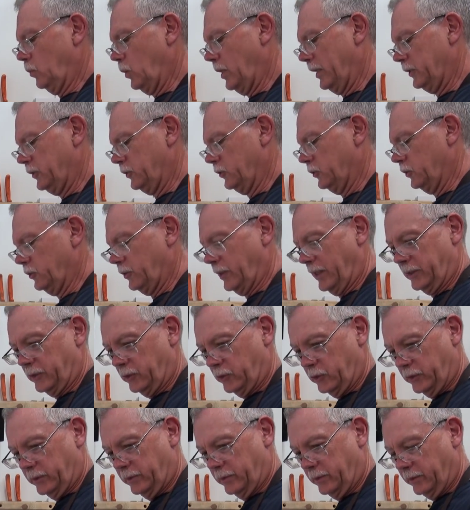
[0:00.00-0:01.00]
watch your
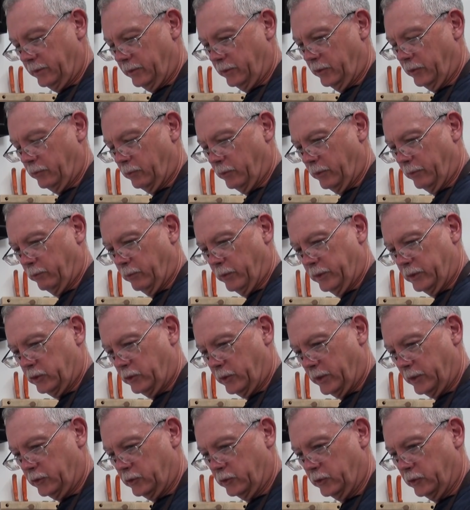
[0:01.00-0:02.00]
stretchers. You know, when
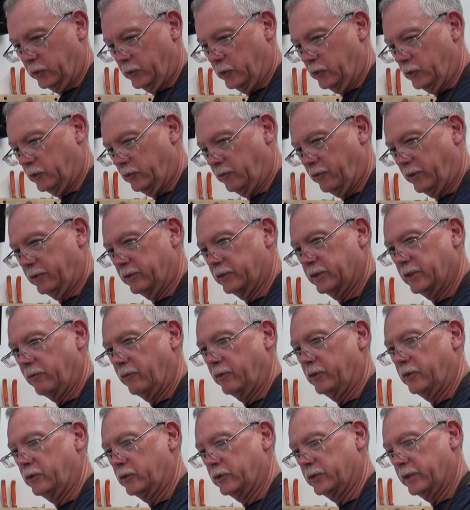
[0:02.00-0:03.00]
stretchers are used for
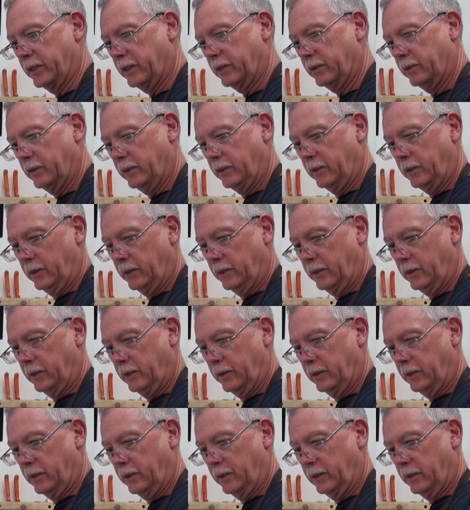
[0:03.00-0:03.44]
several years, they'll